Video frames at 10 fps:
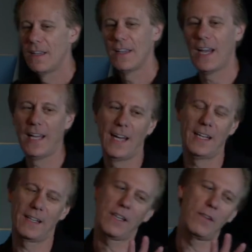
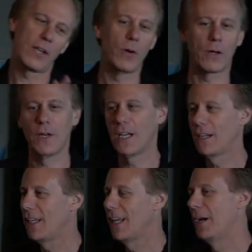I'll give you a quick one here.
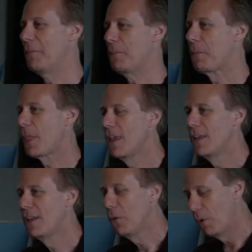
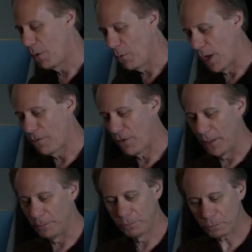When we went
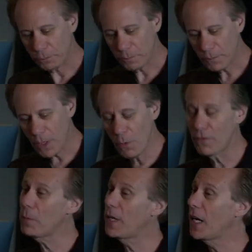from
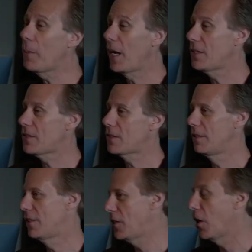gigabytes
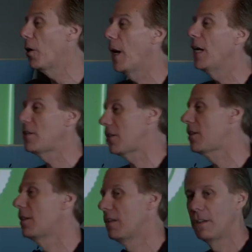to terabytes,
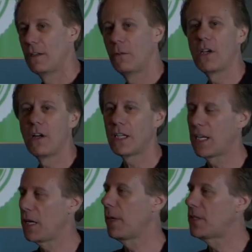we called it
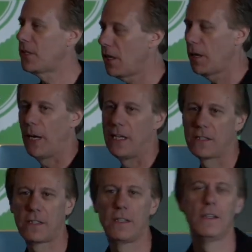gigabytes to
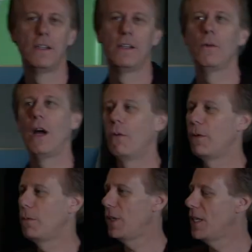terabytes. Well,
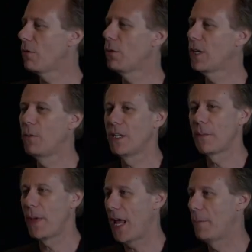we never really went to
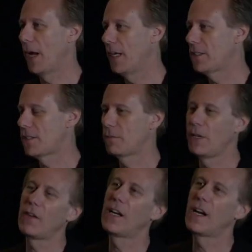petabytes. We
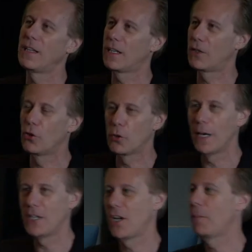haven't to
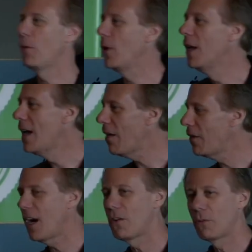gigabytes yet, but we haven't
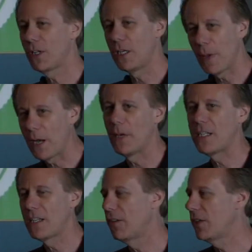gone really to
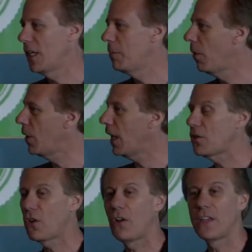petabytes and everything, but we like
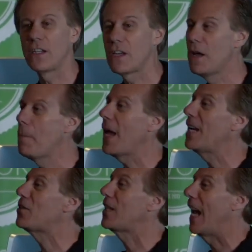to call things
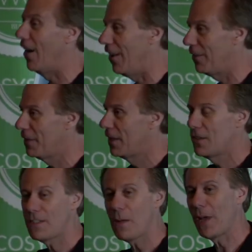petascale.
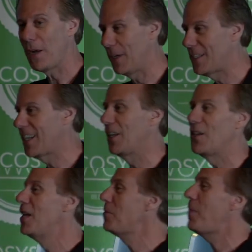It's not petabyte scaling,
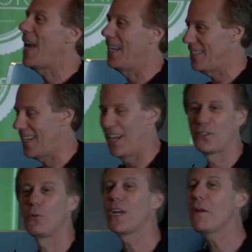it's petascale.
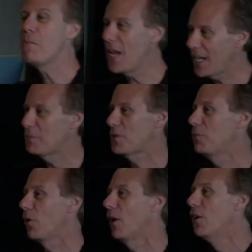So we're going to make up some
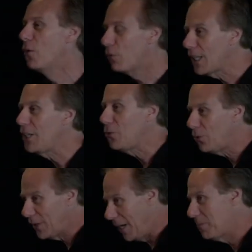more really cool
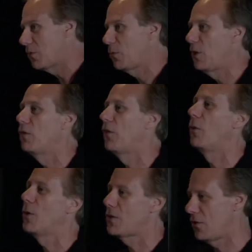names as we go
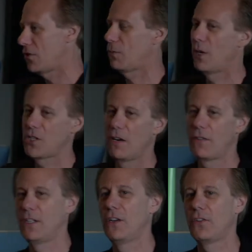forward, so just watch out for
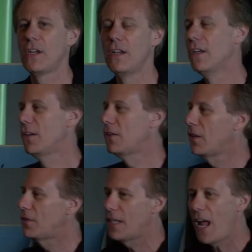those. So
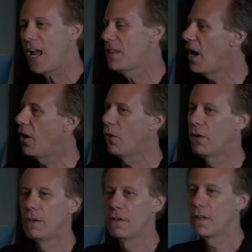today, though,
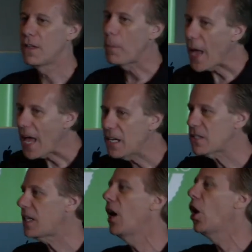the
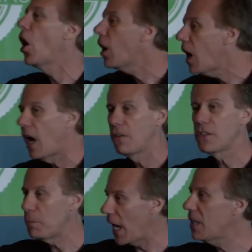petascale archives
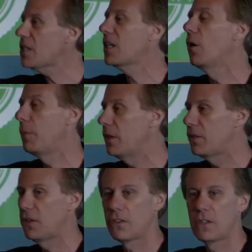and petascale
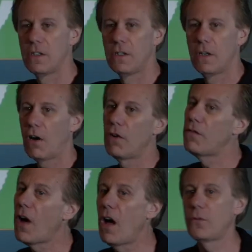pieces are
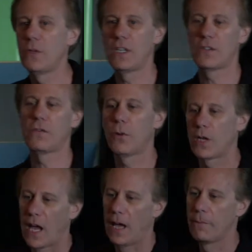involved when you get to
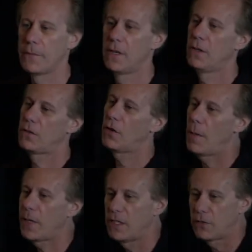4K. So how
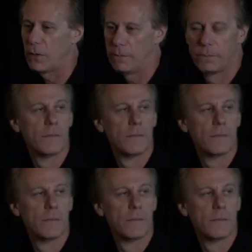about this one?